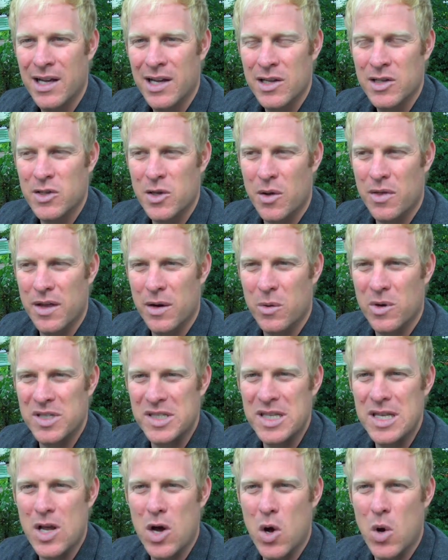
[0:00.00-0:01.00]
So there
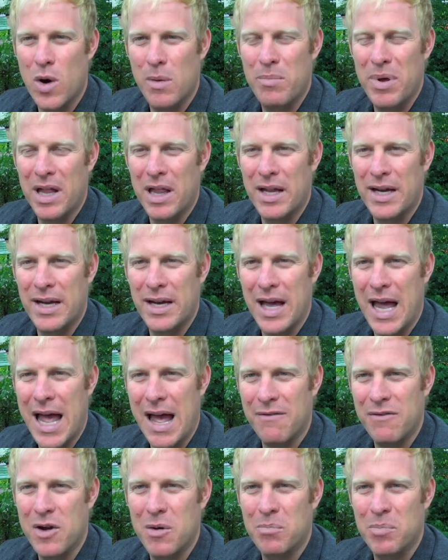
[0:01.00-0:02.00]
was no ability to
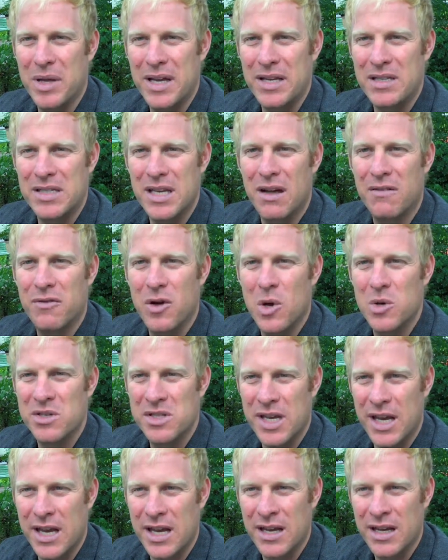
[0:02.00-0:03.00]
have complete
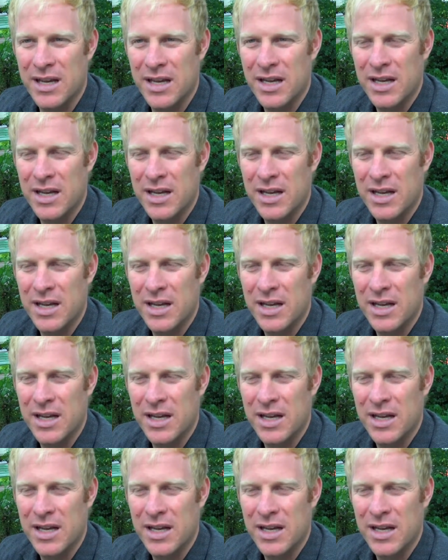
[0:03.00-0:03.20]
self-hosting,